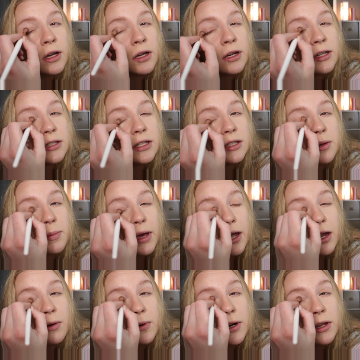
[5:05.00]
Because it's a
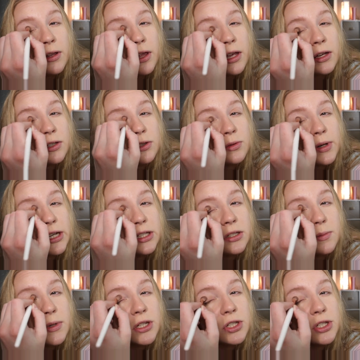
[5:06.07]
pain when you like do way
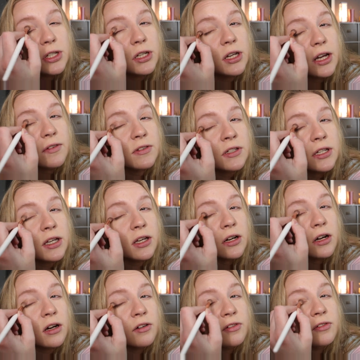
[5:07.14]
too much, then you have to take it
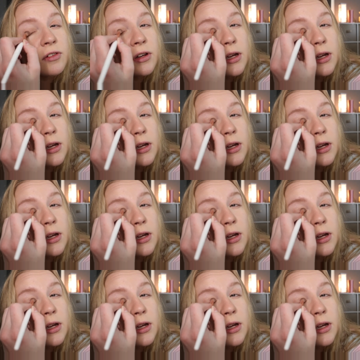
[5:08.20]
off.